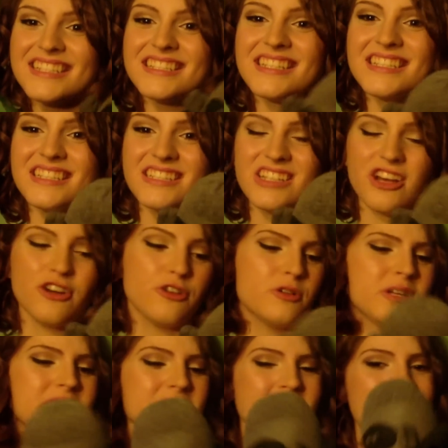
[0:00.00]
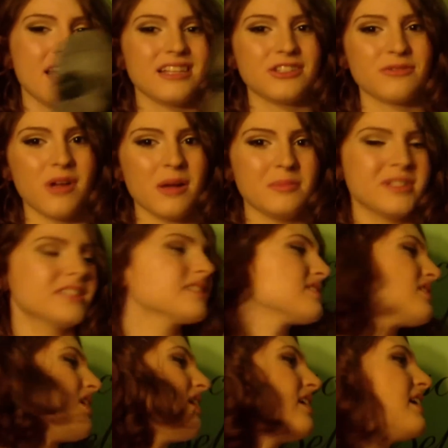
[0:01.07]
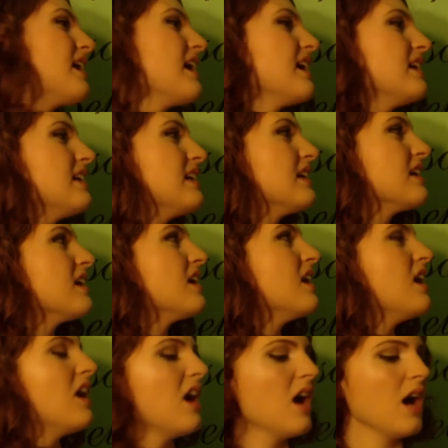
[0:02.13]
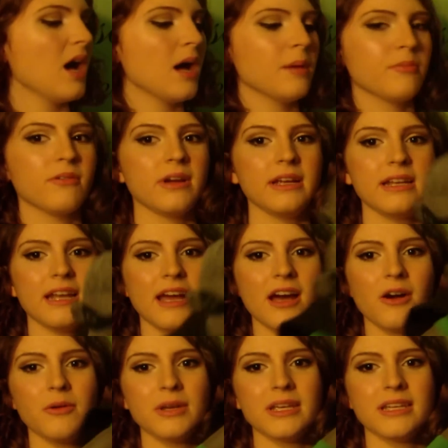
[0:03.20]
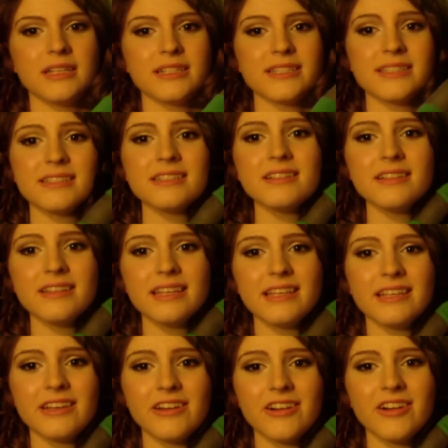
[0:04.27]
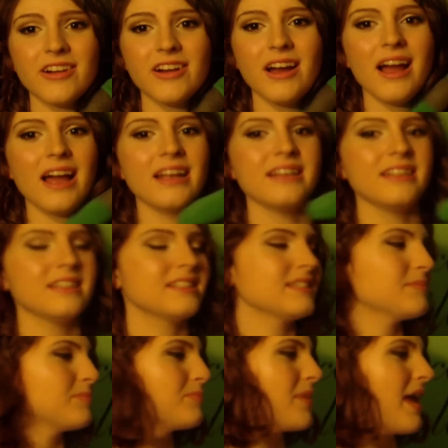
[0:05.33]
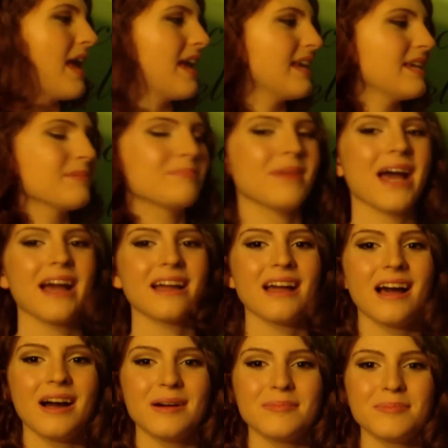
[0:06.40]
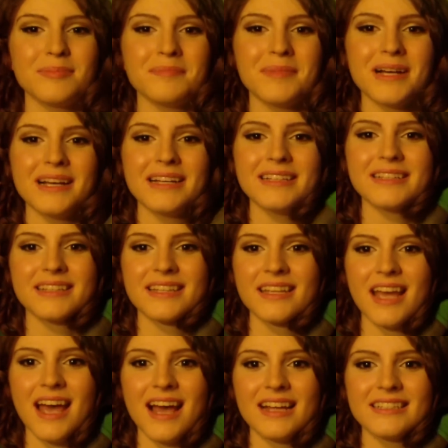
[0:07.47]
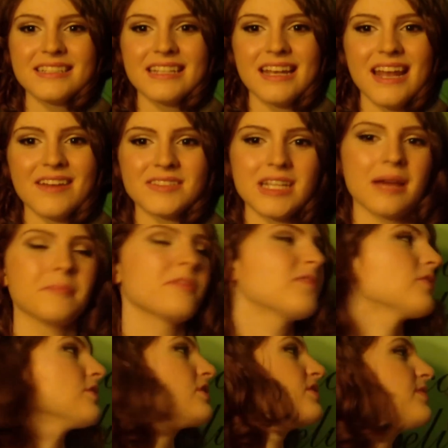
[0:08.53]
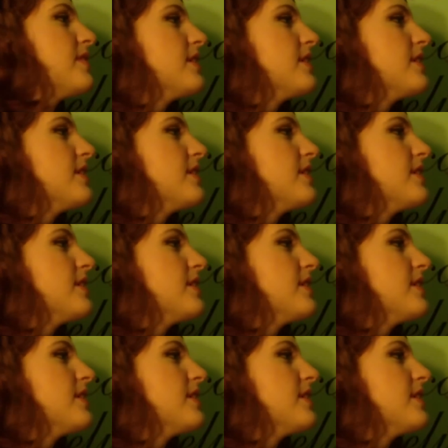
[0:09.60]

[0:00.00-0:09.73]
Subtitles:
guys, so yes, Robin's not hanging up right now. He is still here. I need to hang him back up, but didn't have time before this